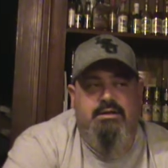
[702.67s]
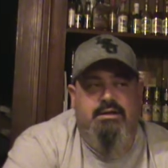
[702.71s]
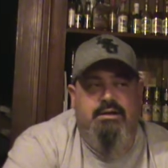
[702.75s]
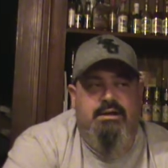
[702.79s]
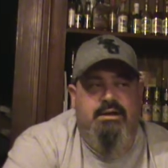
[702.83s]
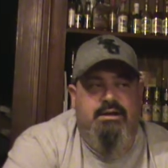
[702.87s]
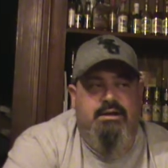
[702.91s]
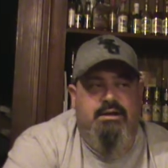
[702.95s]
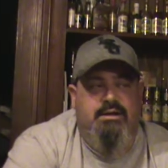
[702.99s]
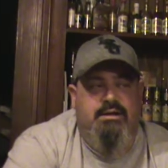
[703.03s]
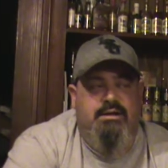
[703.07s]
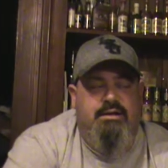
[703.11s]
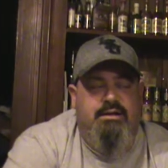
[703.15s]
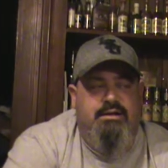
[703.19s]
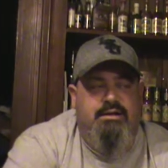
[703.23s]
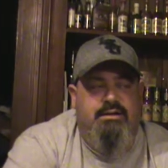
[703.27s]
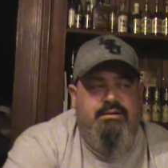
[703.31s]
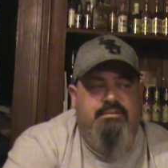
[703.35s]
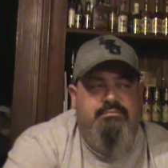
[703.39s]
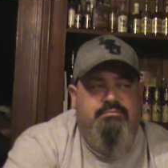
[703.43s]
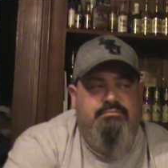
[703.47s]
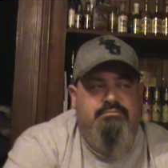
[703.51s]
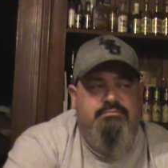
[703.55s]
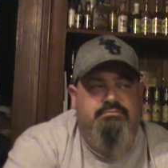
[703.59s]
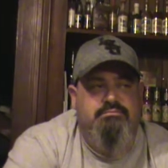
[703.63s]
It uh,
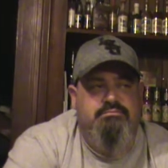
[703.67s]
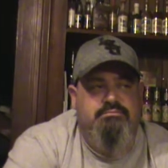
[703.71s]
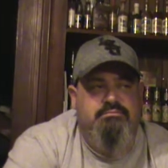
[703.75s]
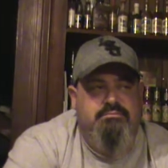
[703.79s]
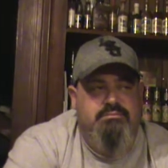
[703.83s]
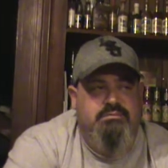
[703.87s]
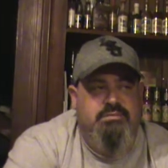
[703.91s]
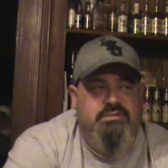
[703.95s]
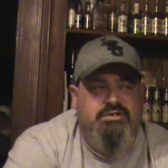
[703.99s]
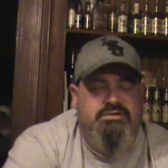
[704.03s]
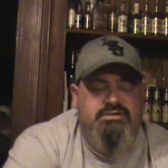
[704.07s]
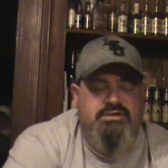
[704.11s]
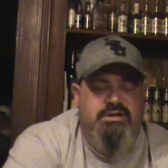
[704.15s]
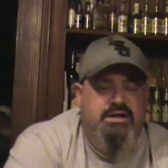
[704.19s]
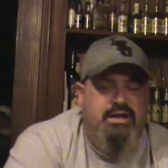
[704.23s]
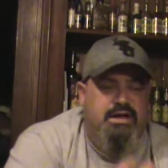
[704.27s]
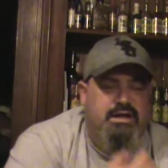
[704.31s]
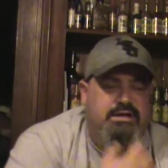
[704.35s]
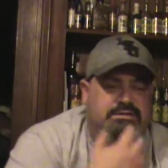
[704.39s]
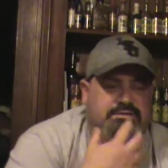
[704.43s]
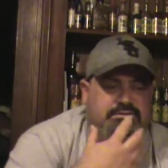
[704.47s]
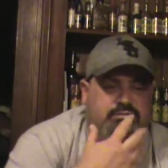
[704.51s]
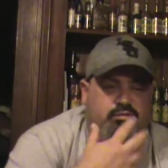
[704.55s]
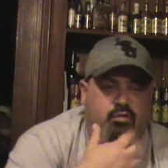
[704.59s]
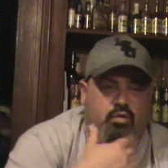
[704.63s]
there's a
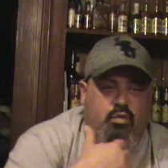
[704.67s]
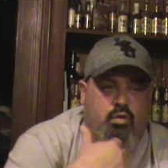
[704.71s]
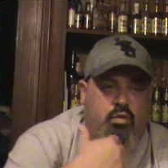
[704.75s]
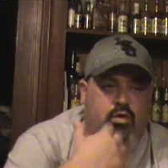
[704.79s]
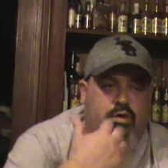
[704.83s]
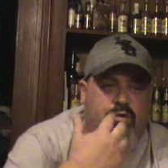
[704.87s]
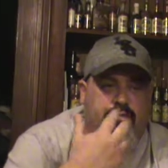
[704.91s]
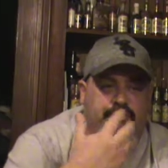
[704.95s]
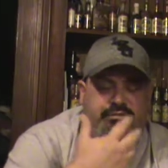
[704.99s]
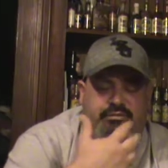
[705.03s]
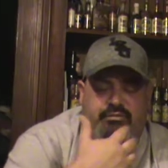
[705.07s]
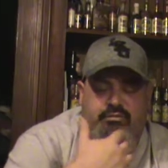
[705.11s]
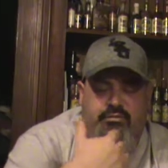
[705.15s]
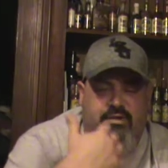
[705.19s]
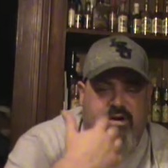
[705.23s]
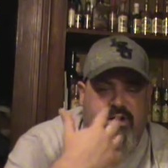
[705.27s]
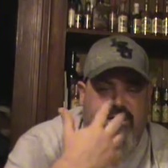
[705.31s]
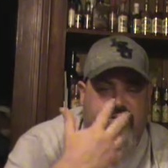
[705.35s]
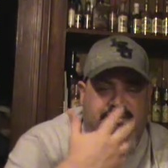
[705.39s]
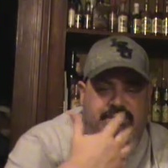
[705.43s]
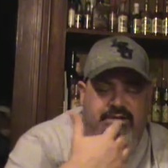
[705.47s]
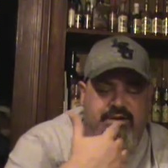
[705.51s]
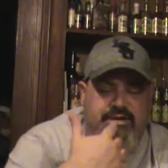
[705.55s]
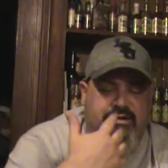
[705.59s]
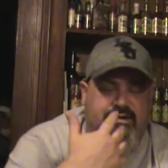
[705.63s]
nice warmth
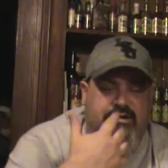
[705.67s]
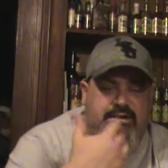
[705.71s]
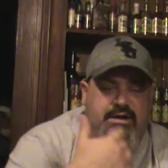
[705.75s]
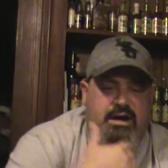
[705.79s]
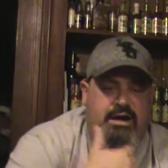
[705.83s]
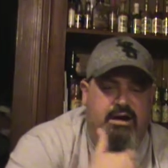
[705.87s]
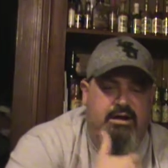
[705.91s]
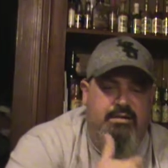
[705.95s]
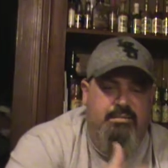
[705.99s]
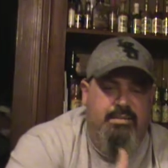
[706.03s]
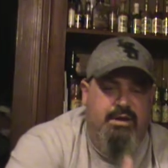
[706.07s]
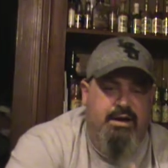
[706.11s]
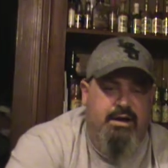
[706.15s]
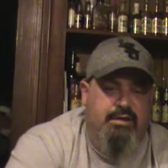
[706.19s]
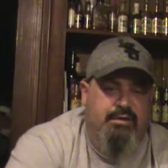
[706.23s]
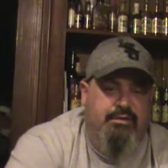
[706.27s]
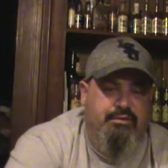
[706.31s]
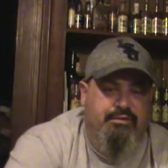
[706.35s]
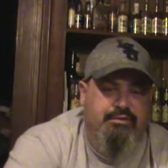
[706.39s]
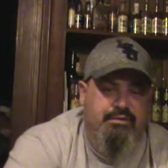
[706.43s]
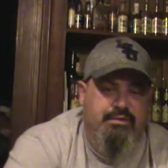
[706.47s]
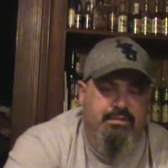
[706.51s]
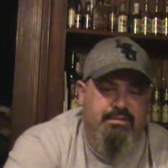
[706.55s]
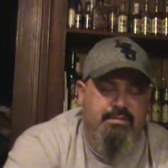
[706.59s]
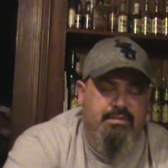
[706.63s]
throughout the entire
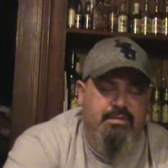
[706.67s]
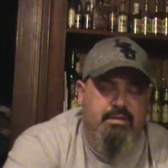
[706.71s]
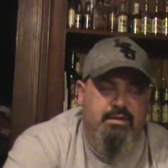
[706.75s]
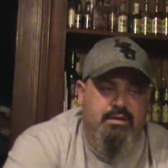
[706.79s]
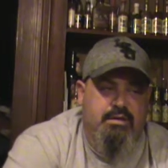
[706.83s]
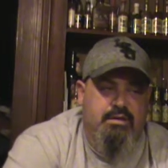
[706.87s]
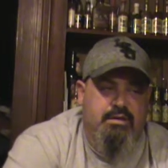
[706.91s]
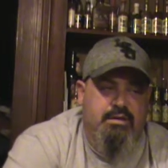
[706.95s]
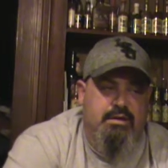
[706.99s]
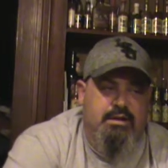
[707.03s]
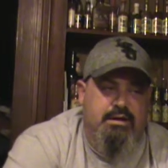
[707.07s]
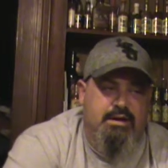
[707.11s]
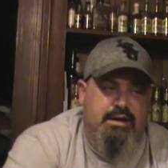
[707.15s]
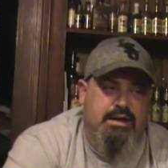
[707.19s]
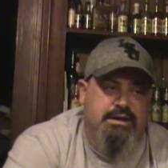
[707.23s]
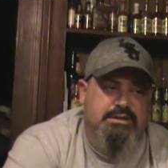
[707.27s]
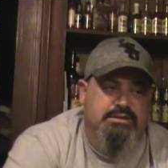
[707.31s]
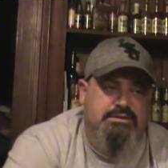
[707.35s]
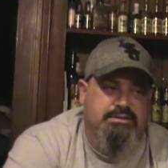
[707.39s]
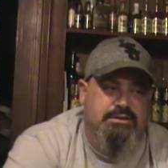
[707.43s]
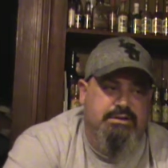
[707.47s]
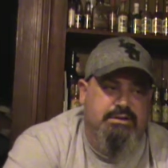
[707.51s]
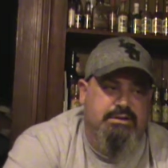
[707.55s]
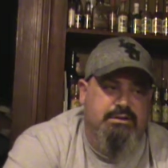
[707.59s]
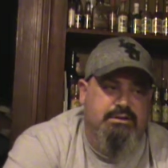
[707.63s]
mouth, and
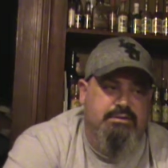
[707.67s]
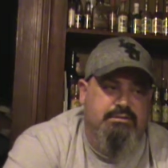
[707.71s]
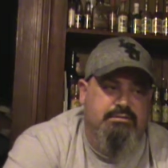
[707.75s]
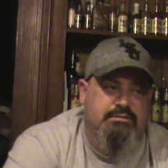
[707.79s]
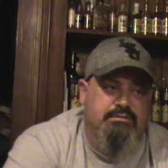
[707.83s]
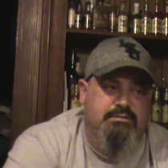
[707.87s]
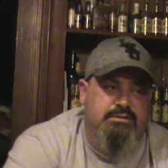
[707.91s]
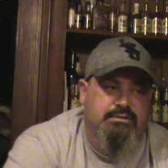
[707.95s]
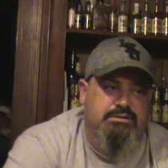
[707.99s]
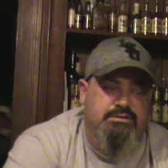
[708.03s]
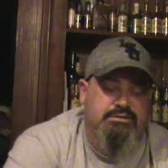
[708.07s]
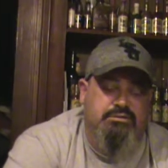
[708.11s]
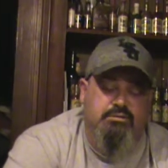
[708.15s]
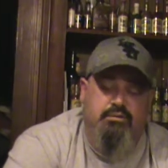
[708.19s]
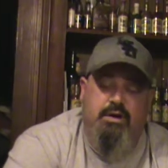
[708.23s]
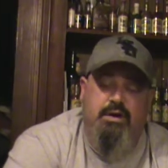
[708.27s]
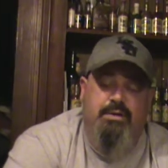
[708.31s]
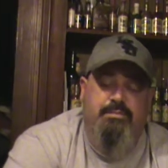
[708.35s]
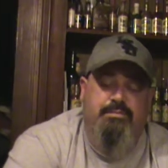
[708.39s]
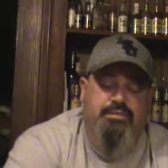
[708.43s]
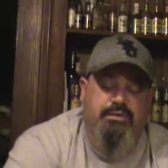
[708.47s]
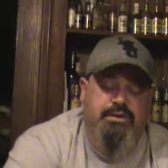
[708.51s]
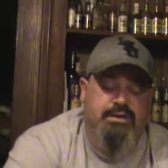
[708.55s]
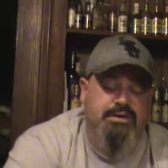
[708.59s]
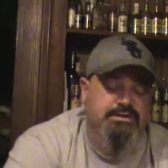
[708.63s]
that's uh, it's
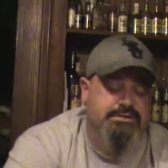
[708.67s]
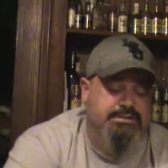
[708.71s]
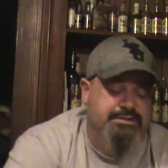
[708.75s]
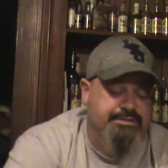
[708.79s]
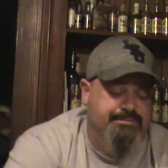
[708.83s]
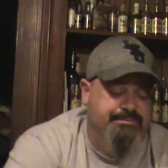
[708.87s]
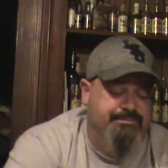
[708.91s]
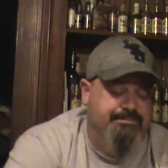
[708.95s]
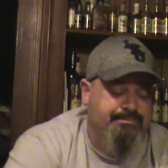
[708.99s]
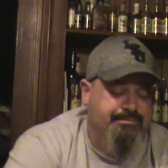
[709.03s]
quite pleasant.